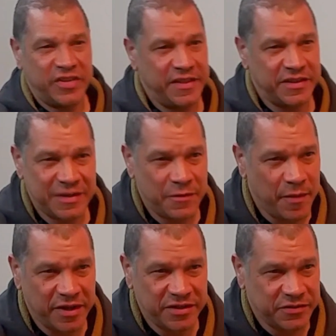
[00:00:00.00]
you're saying the summer
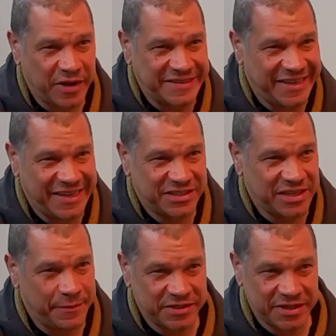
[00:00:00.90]
months, as it heats
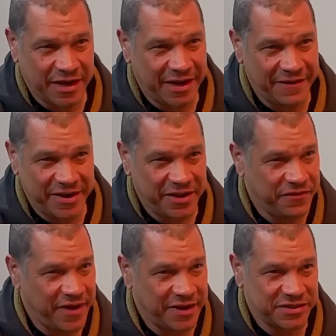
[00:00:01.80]
up, it's not going to have any
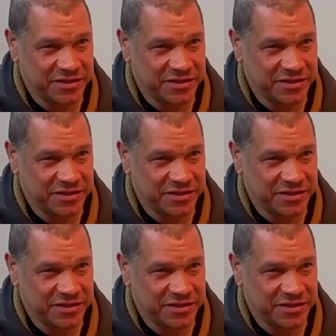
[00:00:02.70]
effect?